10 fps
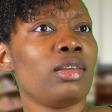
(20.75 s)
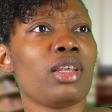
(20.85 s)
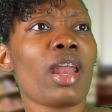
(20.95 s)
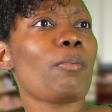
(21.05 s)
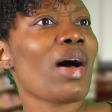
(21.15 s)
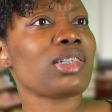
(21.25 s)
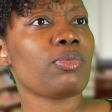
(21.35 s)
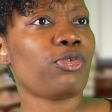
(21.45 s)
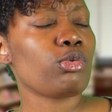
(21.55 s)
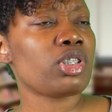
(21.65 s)
Didn't I buy
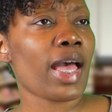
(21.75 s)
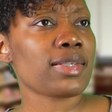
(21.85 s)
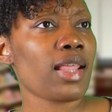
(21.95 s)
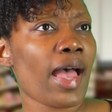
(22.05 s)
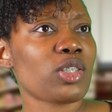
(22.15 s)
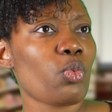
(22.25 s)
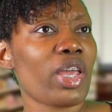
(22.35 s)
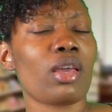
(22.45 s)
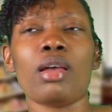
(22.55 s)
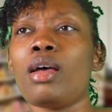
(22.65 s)
some fruit snacks last
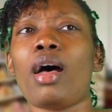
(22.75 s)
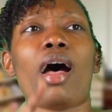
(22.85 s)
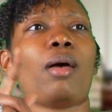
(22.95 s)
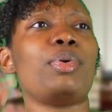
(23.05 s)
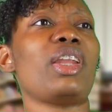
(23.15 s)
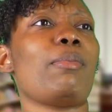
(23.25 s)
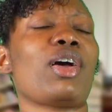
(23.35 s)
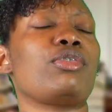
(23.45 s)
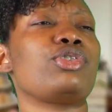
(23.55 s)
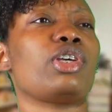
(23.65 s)
week? Put that
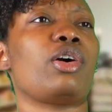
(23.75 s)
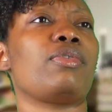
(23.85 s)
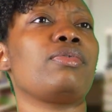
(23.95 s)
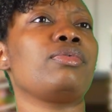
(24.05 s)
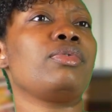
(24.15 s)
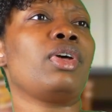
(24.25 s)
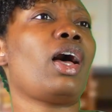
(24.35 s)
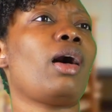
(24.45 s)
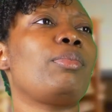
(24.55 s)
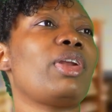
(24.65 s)
back on the shelf.
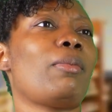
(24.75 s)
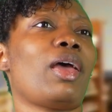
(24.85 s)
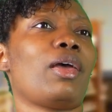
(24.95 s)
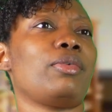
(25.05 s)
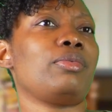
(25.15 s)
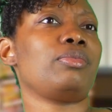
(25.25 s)
Put that back.